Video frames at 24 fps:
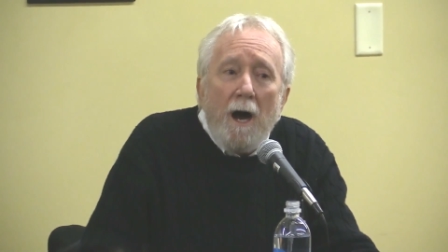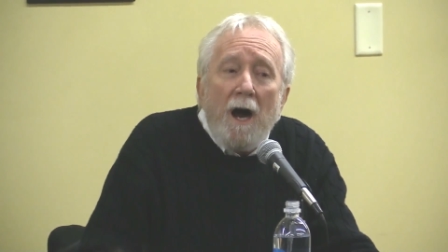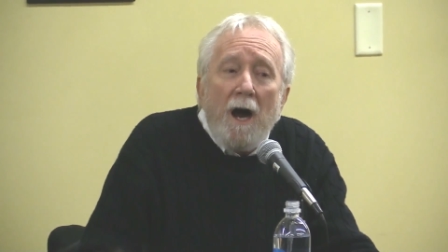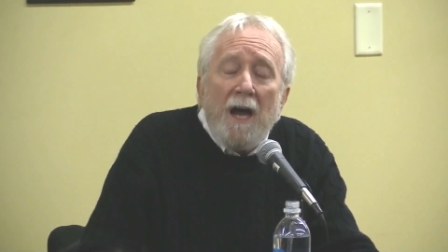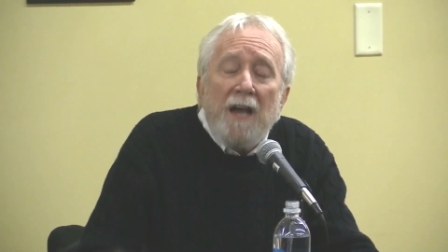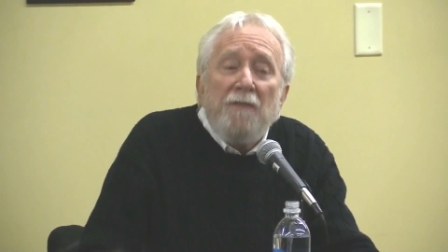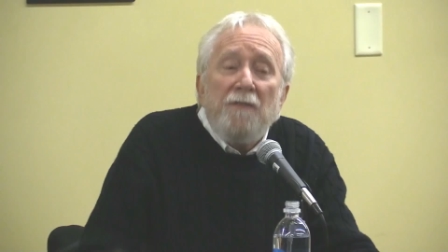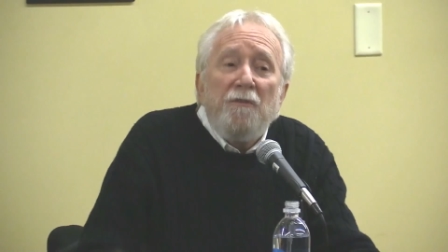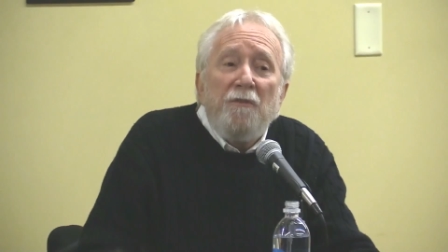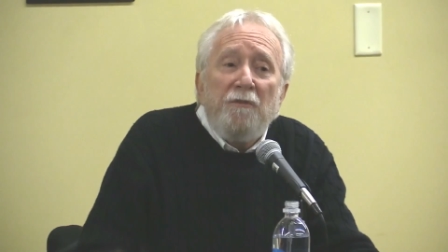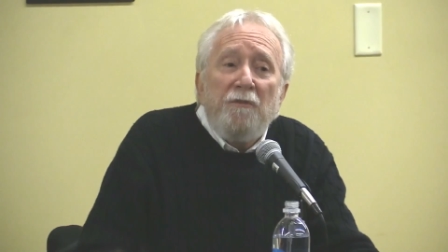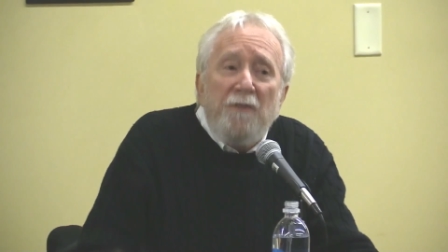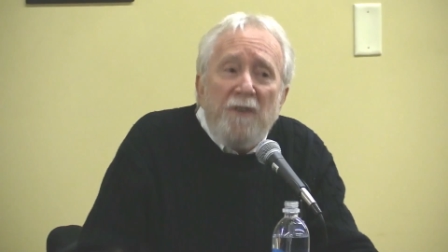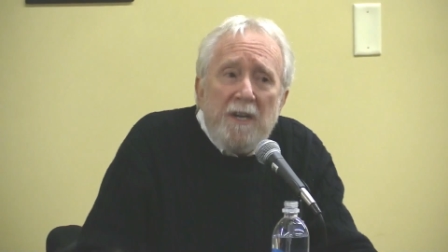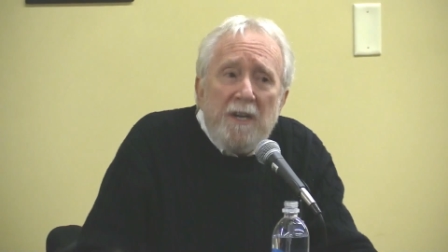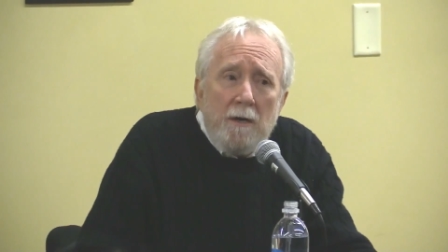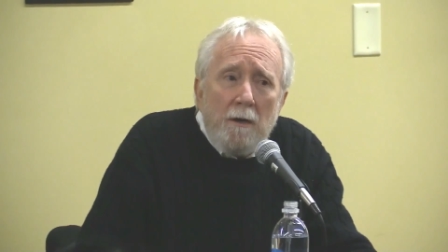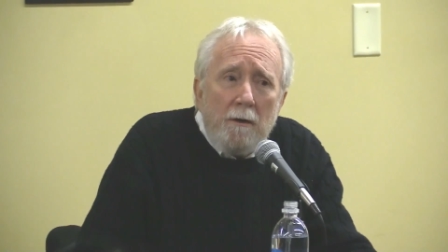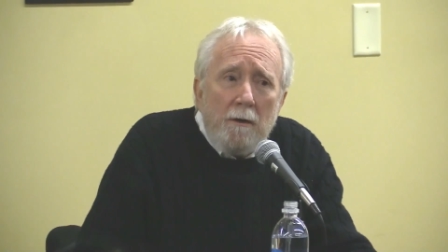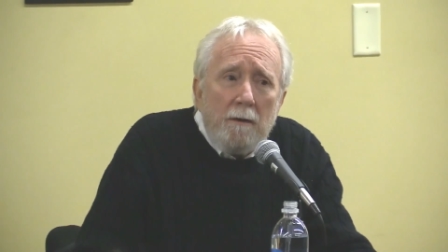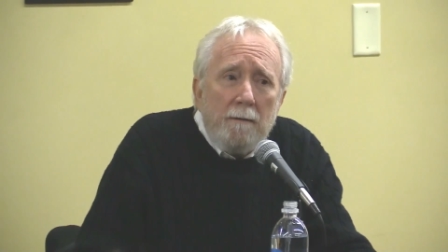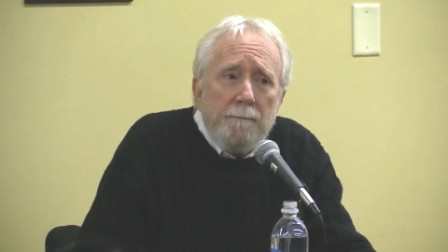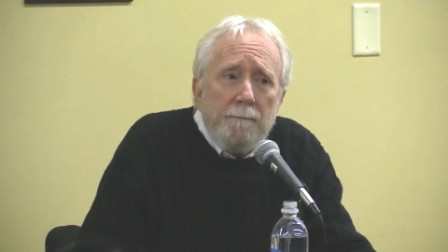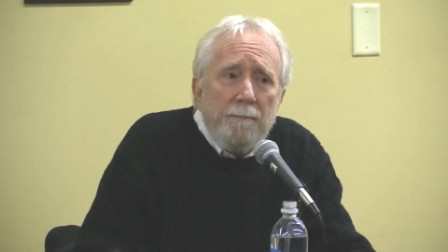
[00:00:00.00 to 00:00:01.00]
I
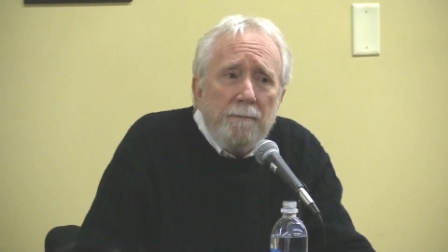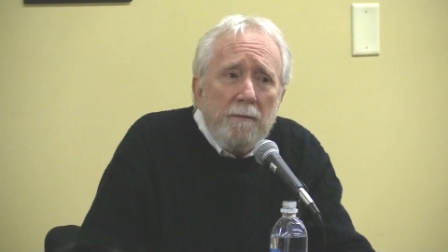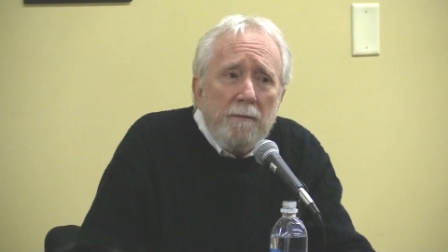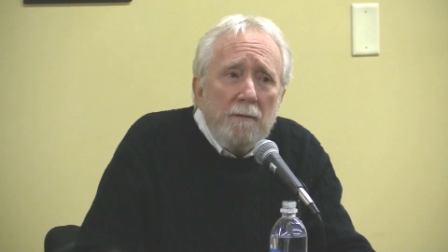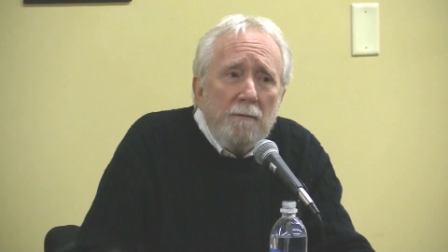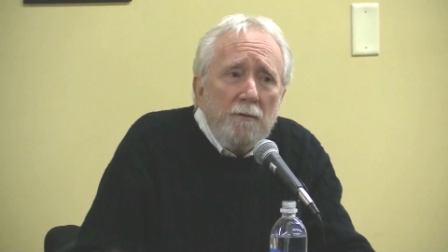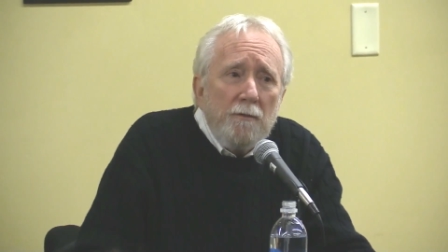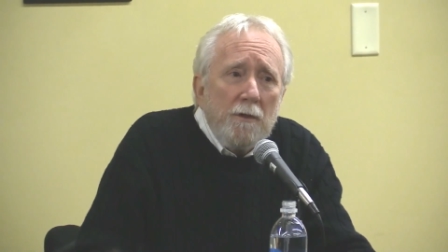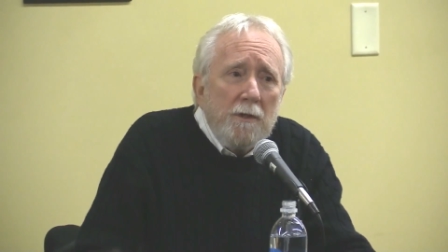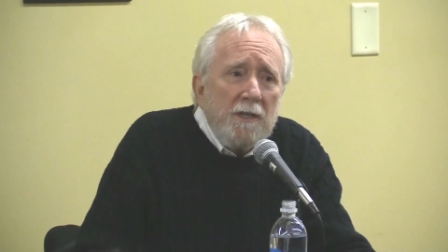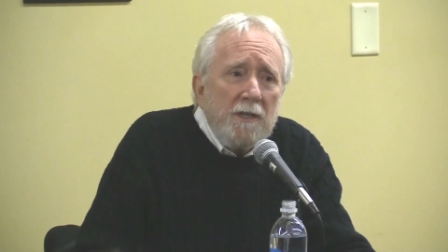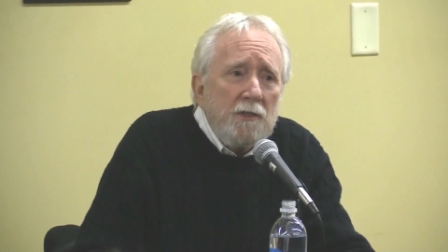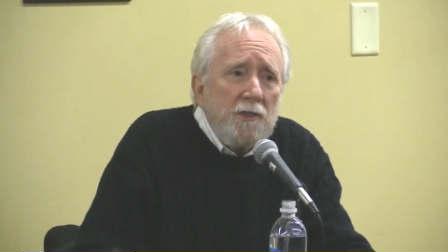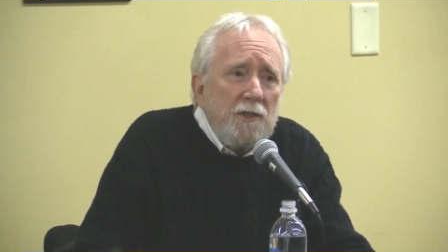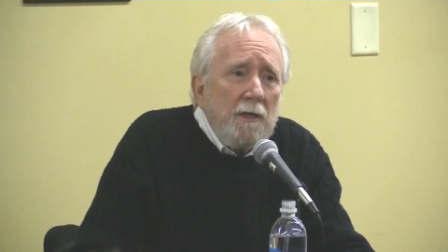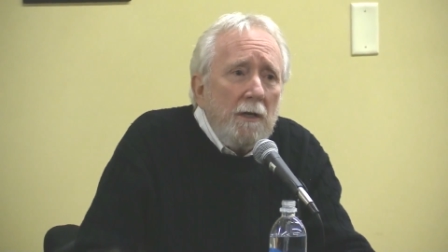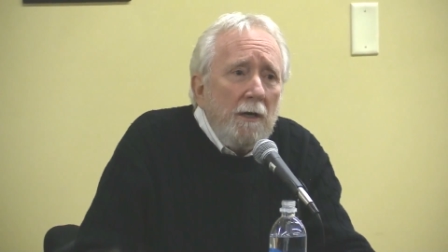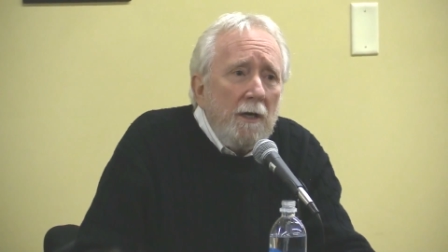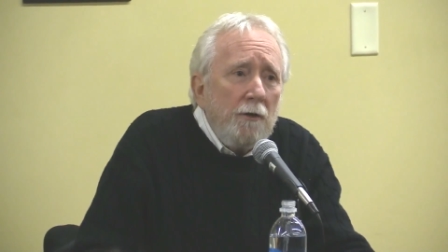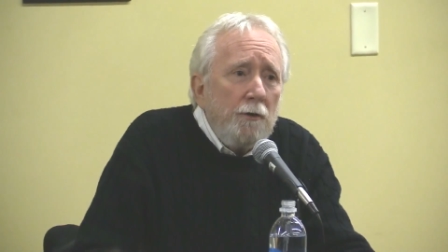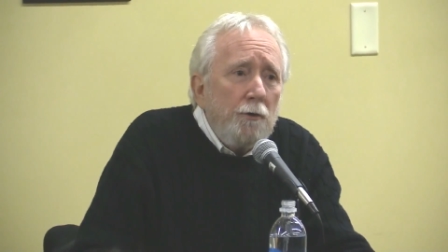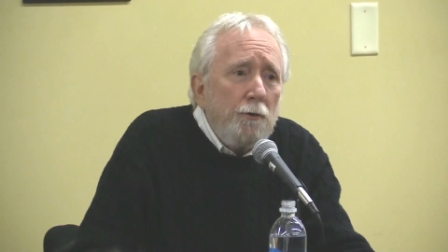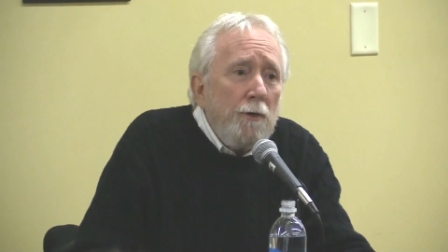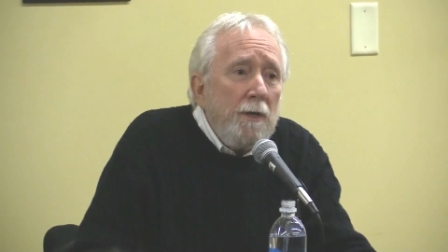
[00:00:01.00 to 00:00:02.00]
fear for this
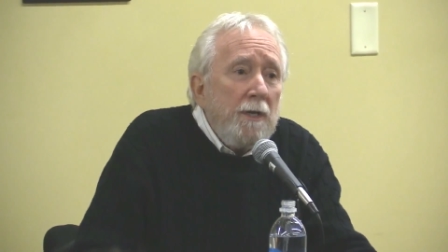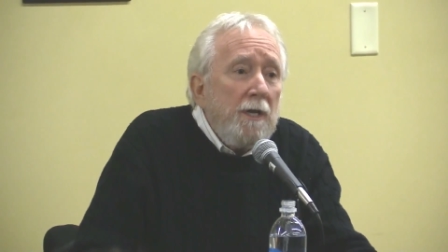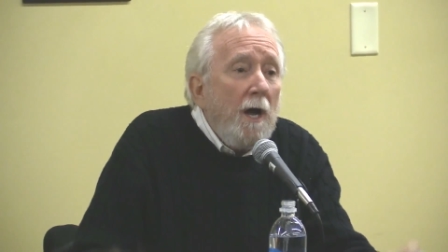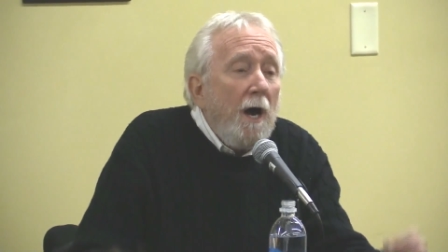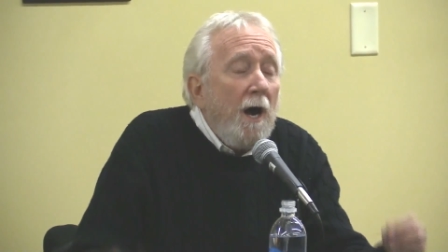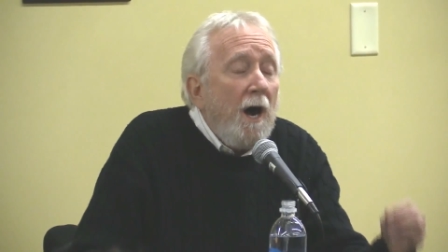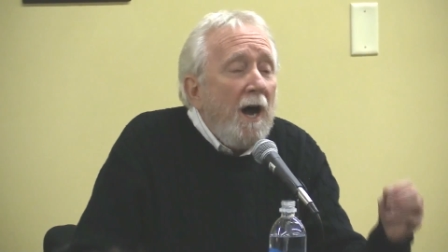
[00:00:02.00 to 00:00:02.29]
country.